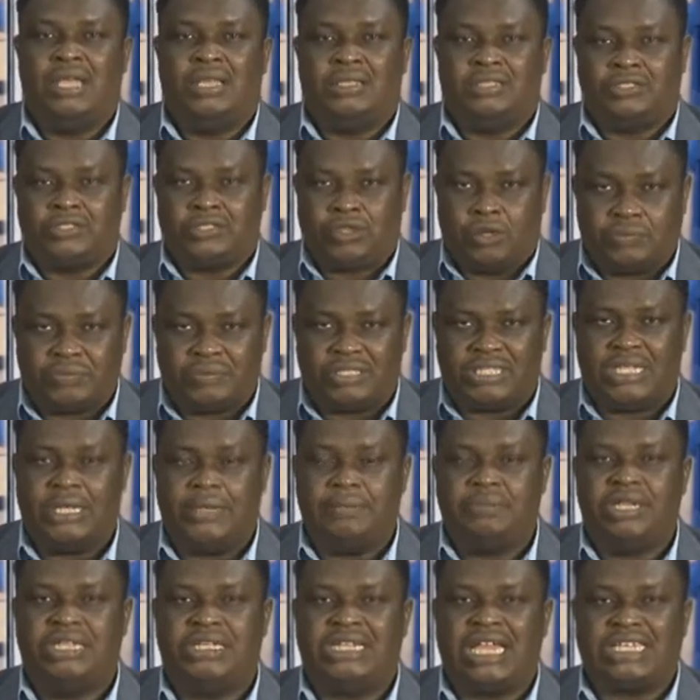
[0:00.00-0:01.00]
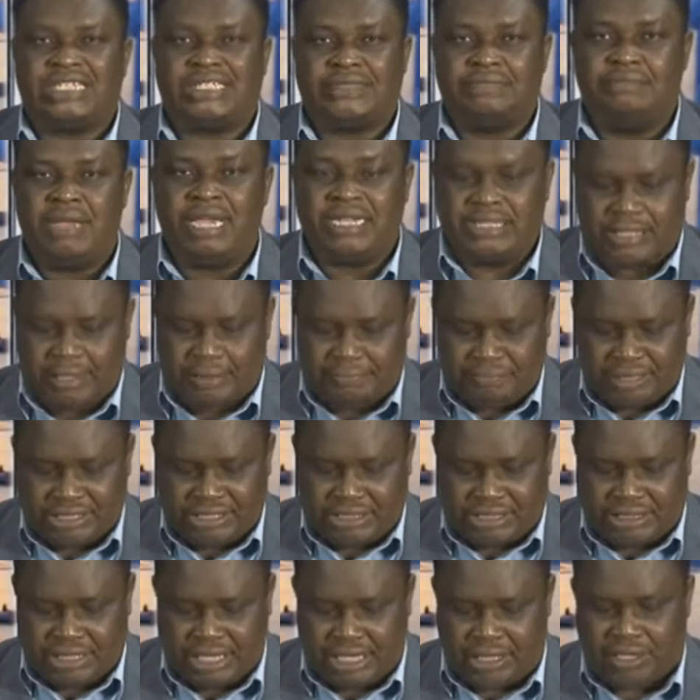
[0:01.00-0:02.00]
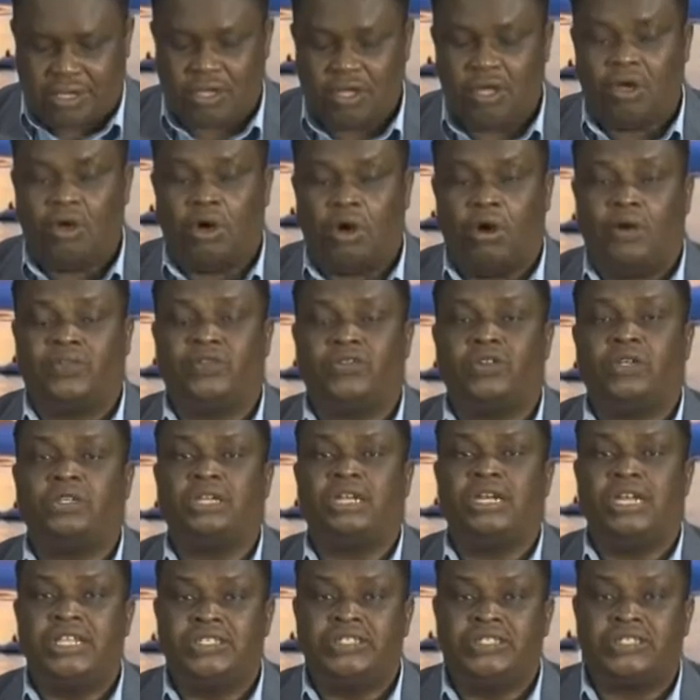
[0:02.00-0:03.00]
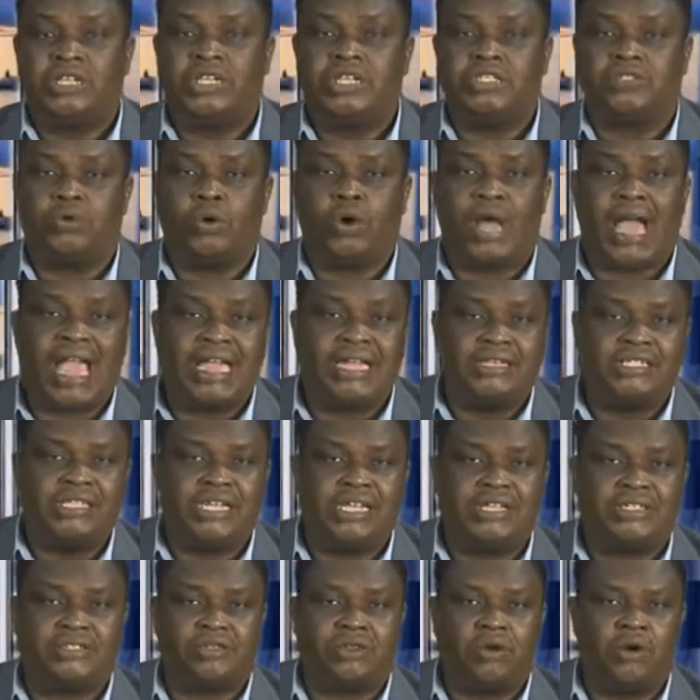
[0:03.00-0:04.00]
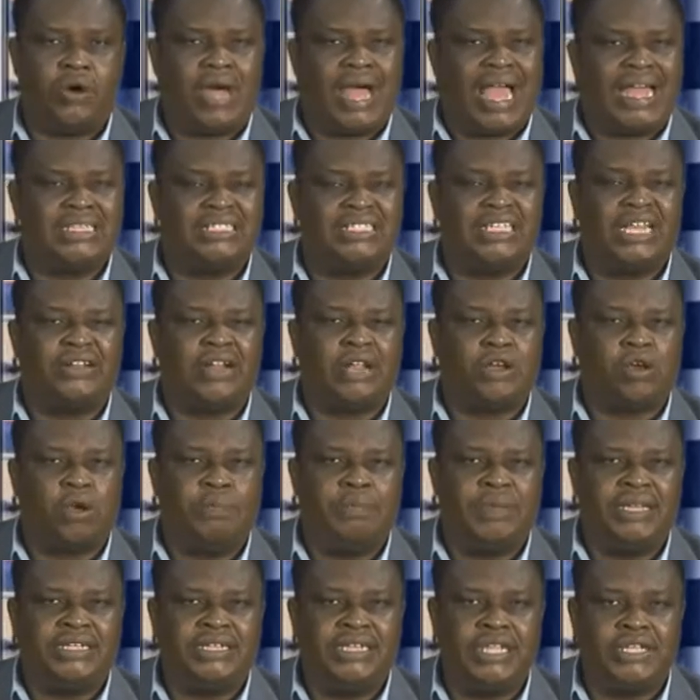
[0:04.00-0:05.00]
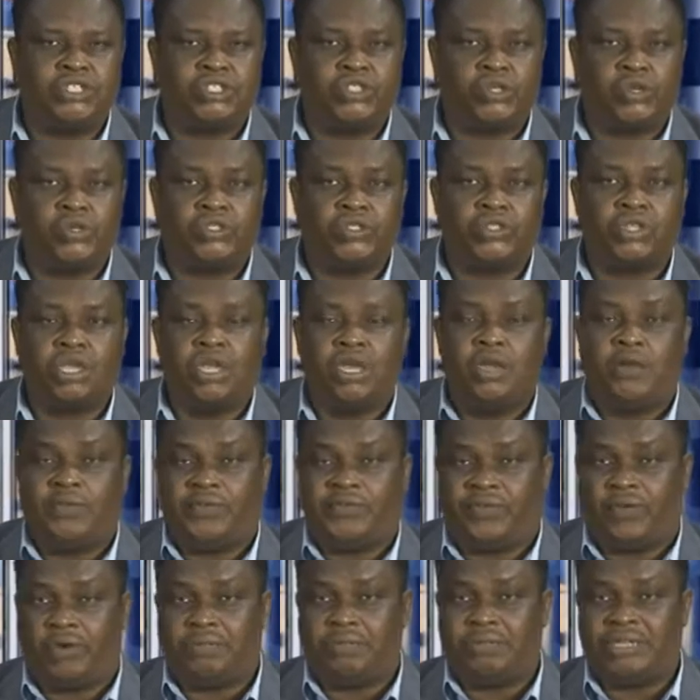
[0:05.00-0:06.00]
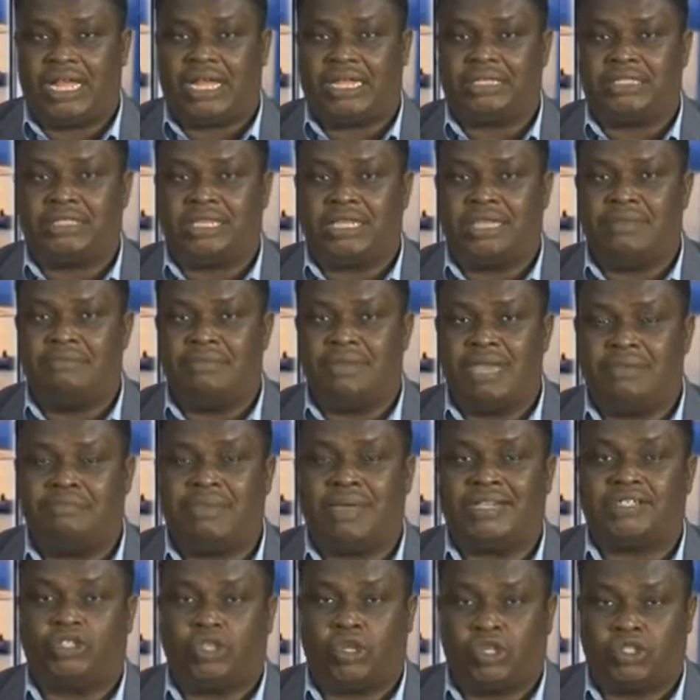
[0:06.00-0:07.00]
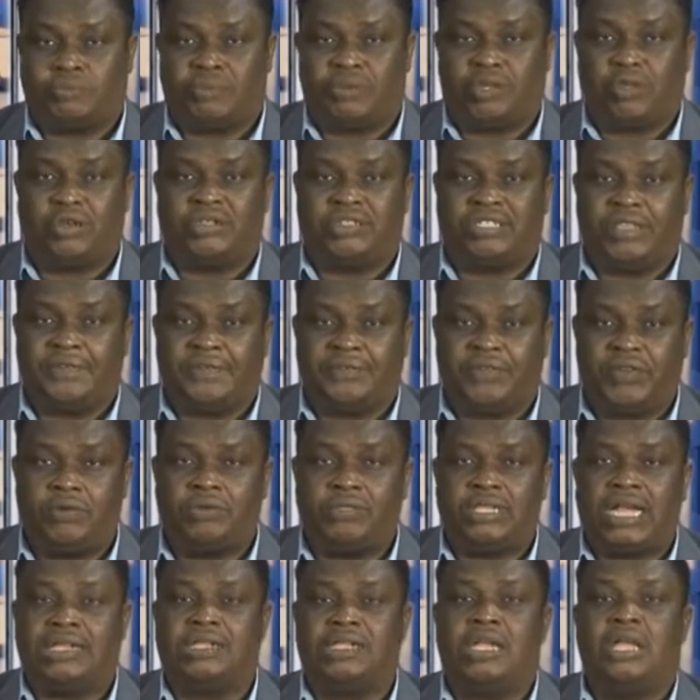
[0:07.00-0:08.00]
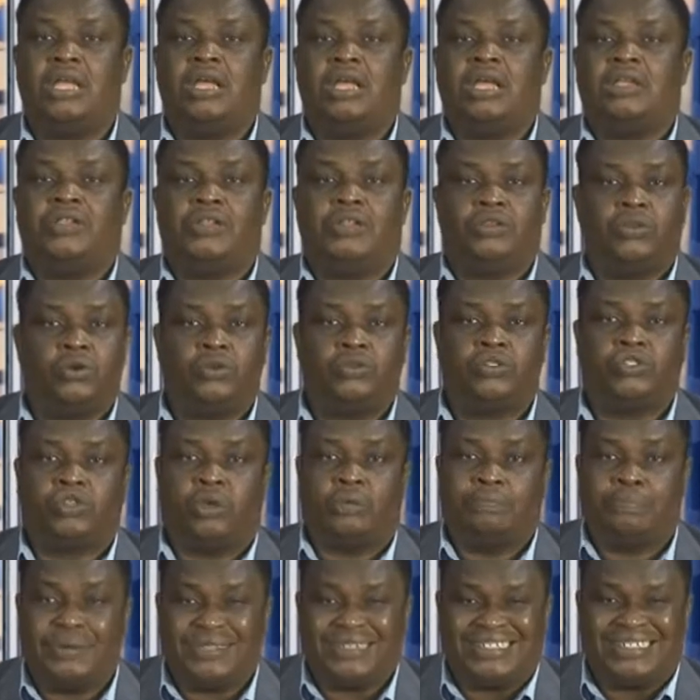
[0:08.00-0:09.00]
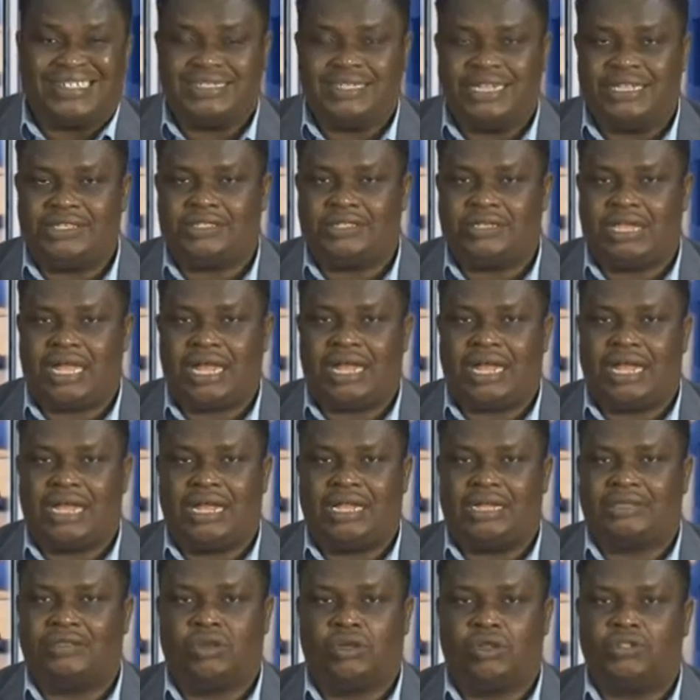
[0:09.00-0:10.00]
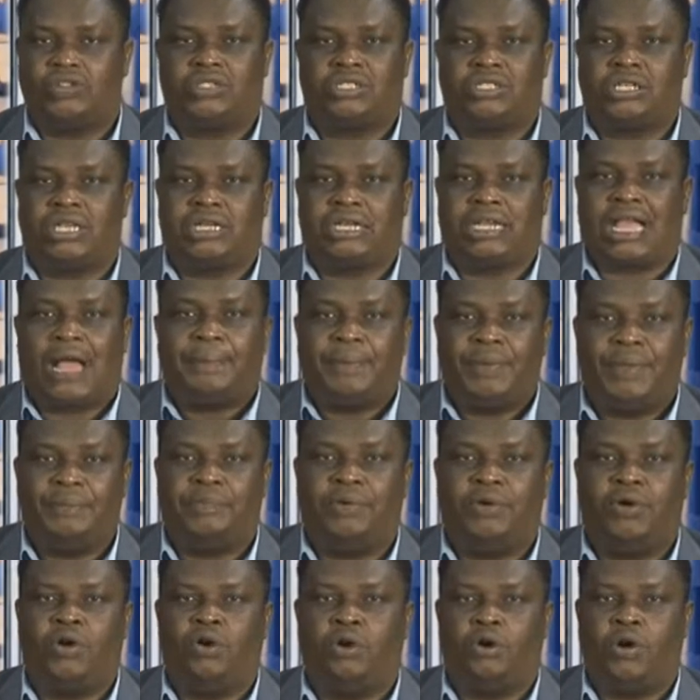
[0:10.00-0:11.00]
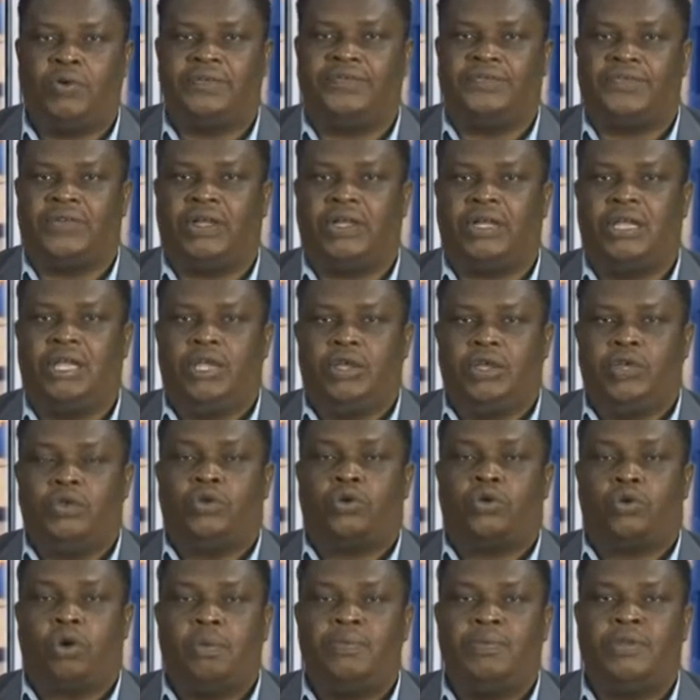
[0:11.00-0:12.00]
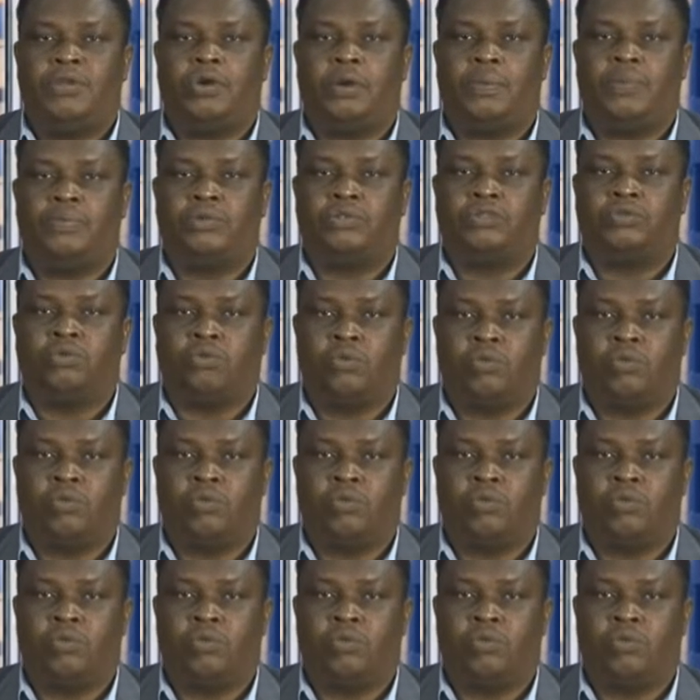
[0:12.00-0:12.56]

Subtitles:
Some team leaders make the mistake of not listening to ideas or idea recommendations from their team members just because they feel that subordinates are not capable of coming up with